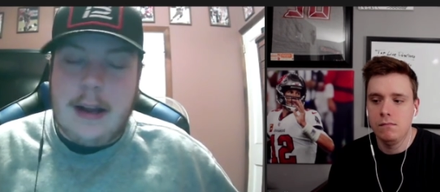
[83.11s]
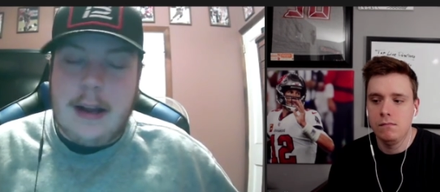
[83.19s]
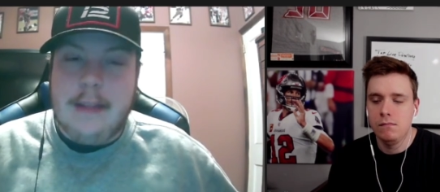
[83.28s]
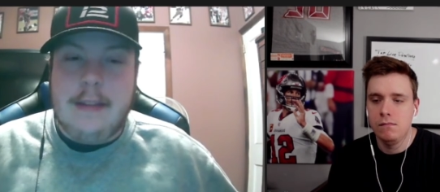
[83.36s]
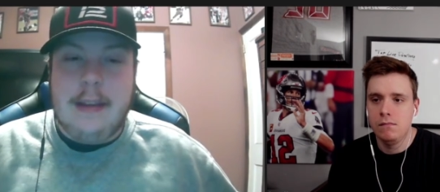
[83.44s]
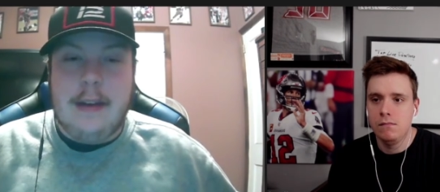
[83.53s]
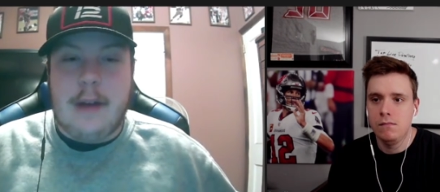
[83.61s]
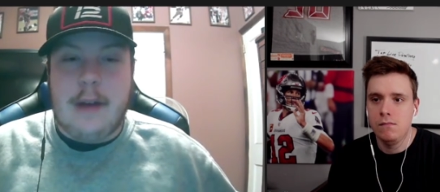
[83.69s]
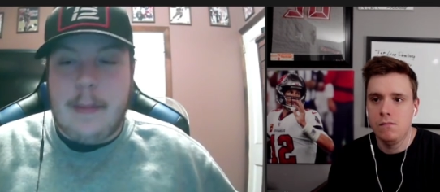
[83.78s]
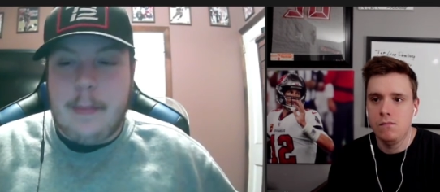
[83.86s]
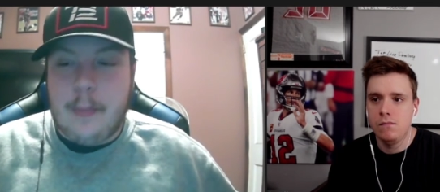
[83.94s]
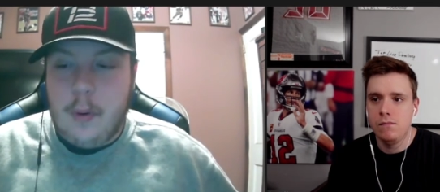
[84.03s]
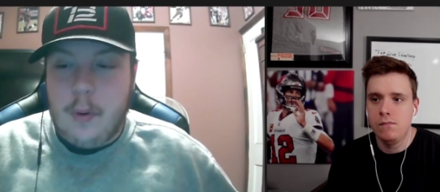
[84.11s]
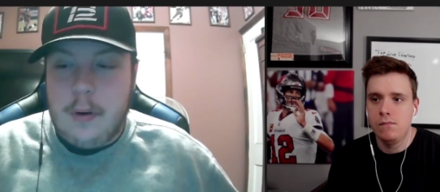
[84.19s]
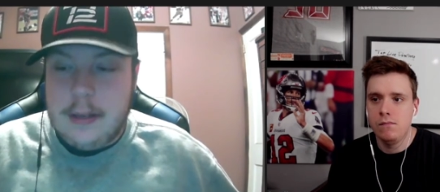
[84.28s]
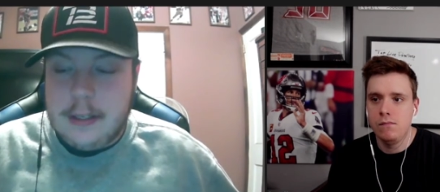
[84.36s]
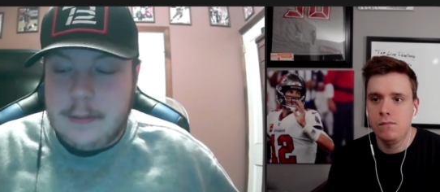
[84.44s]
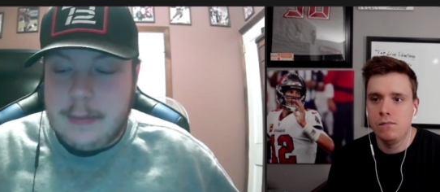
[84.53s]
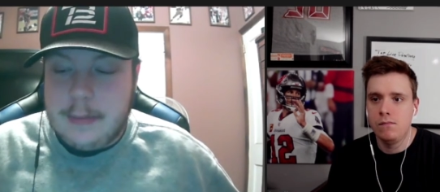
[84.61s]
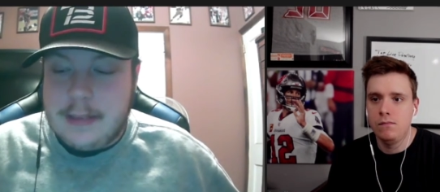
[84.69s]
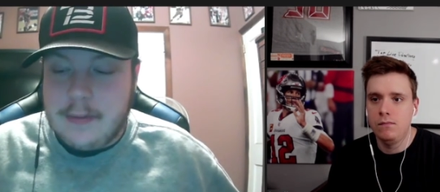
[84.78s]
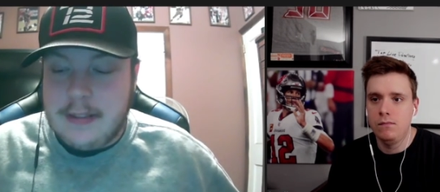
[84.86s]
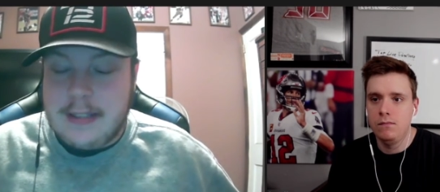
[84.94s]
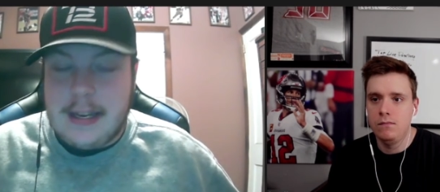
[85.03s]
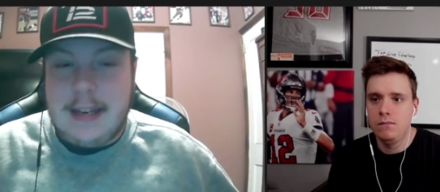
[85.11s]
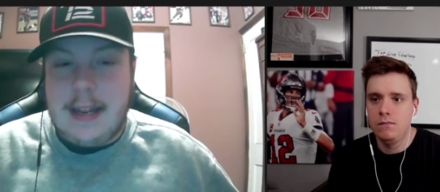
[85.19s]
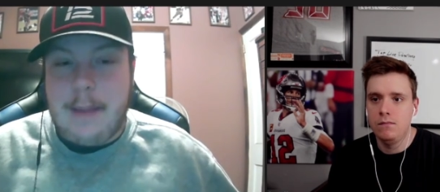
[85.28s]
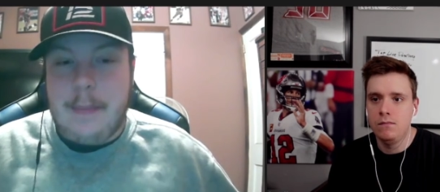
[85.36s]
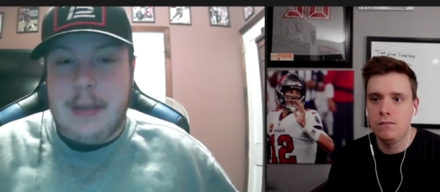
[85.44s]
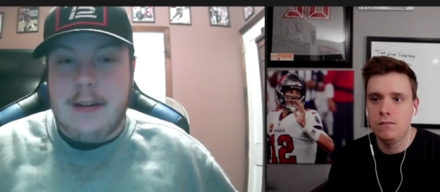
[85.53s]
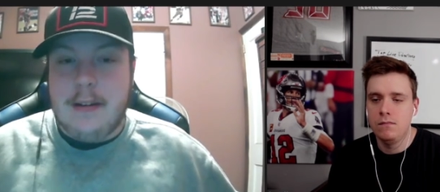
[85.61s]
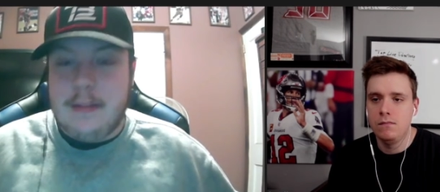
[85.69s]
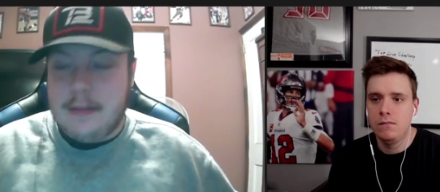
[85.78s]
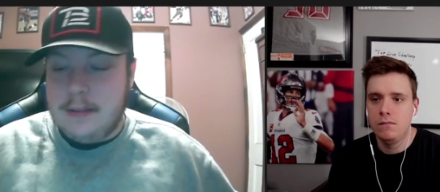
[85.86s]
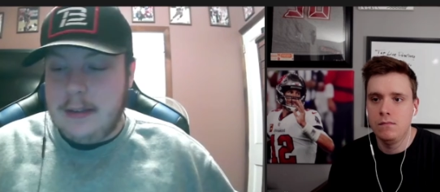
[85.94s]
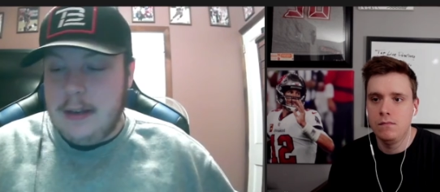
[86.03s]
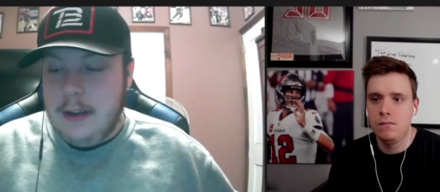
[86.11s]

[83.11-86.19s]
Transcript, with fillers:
Speaker 1: I think Rapoport is basically saying that because,